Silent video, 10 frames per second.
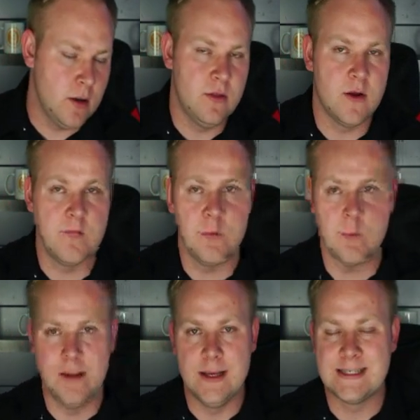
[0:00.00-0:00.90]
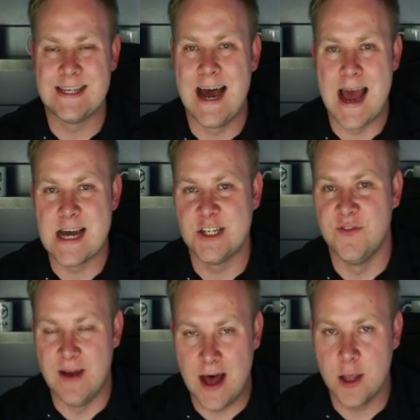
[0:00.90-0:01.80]
and therefore really it's not as
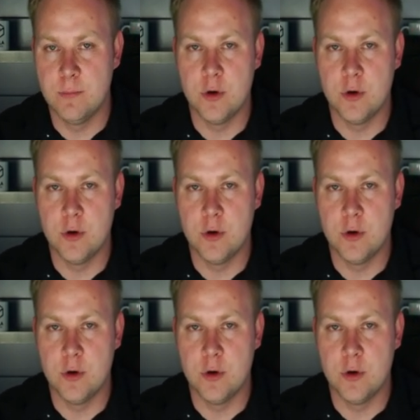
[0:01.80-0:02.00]
valuable